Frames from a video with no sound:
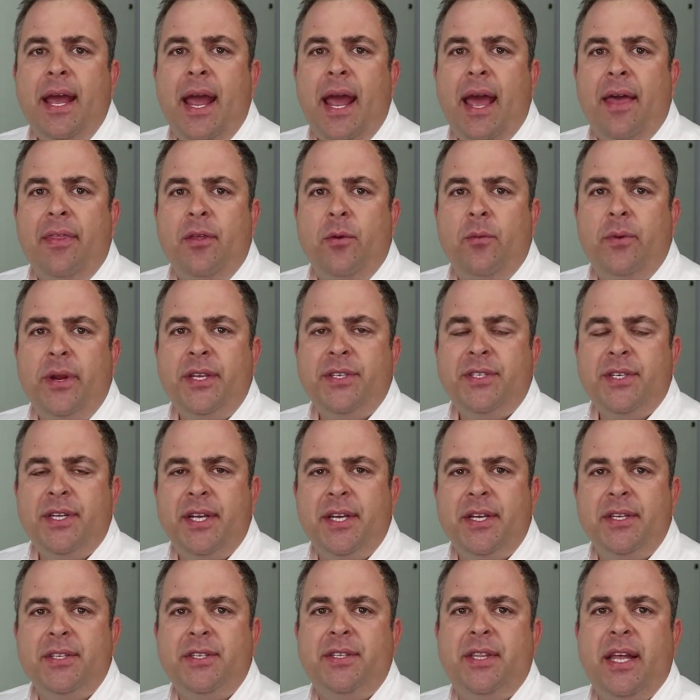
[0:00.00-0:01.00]
And the reason
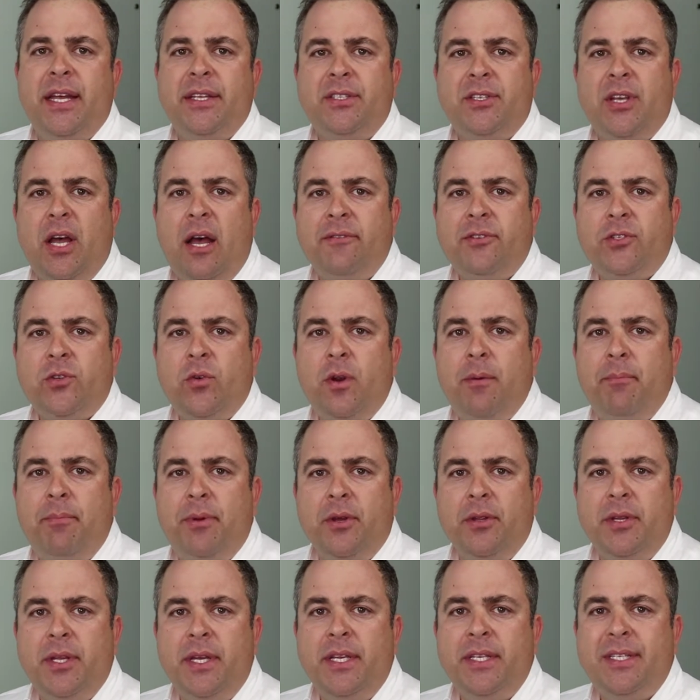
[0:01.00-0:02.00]
is that soft story
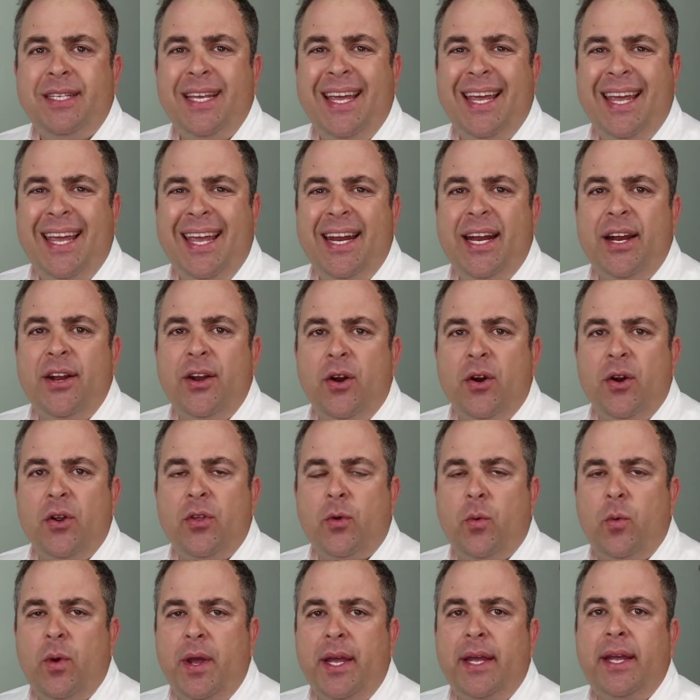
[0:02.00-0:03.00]
buildings in an
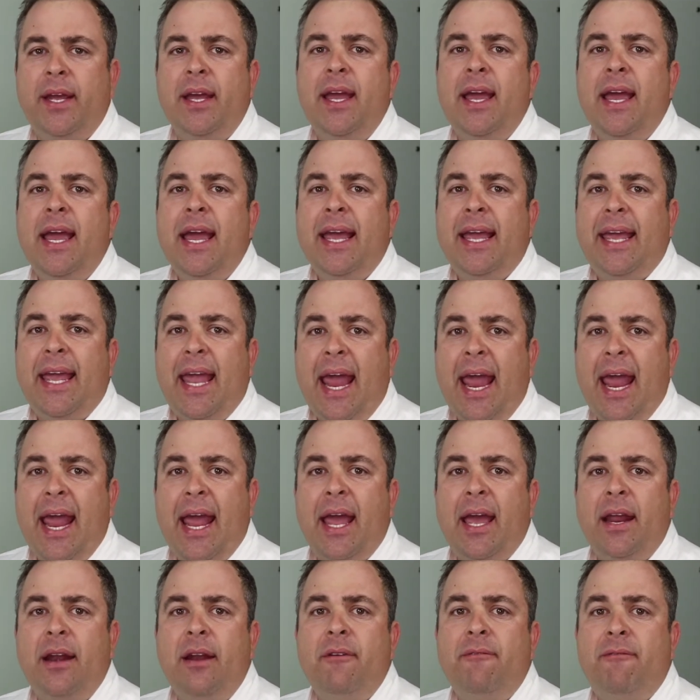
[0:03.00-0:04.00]
earthquake
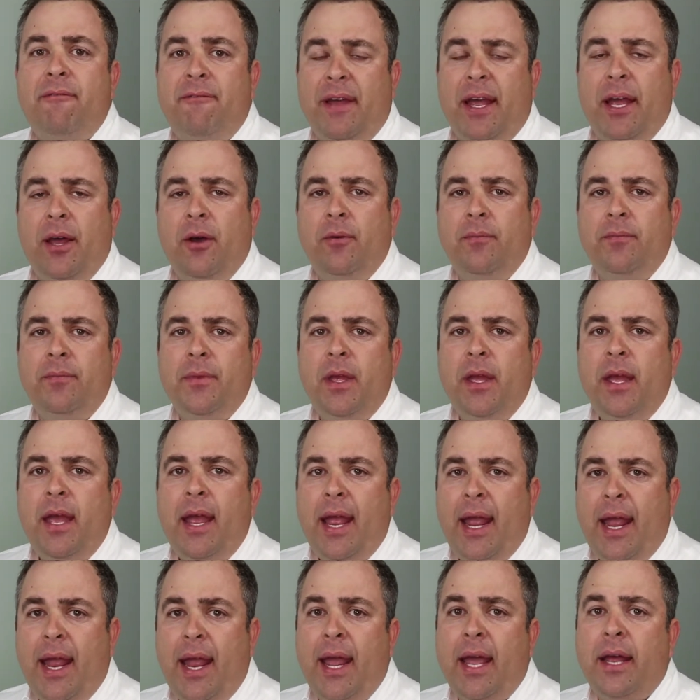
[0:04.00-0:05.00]
can fail
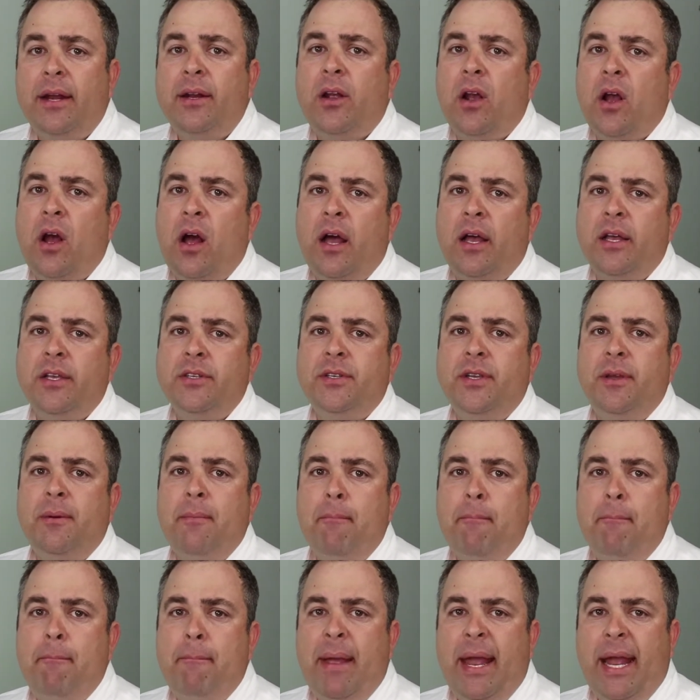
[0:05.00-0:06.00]
and cause
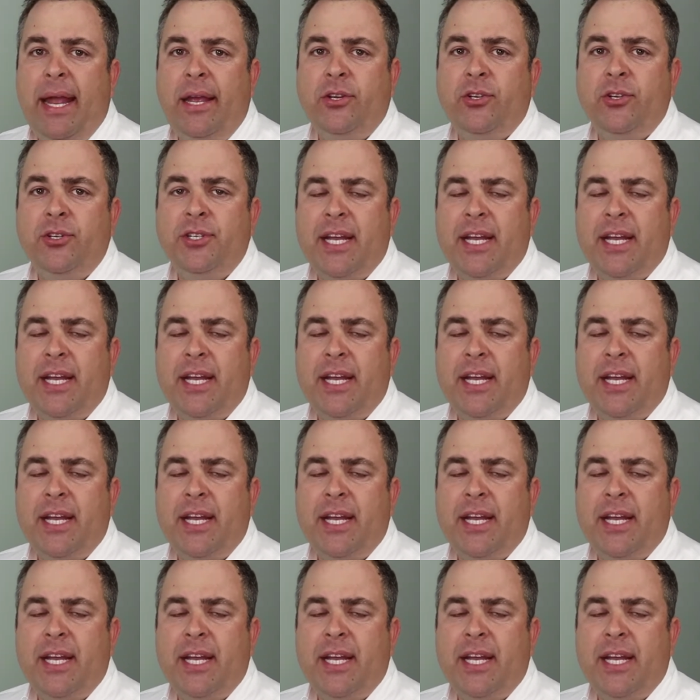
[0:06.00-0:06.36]
major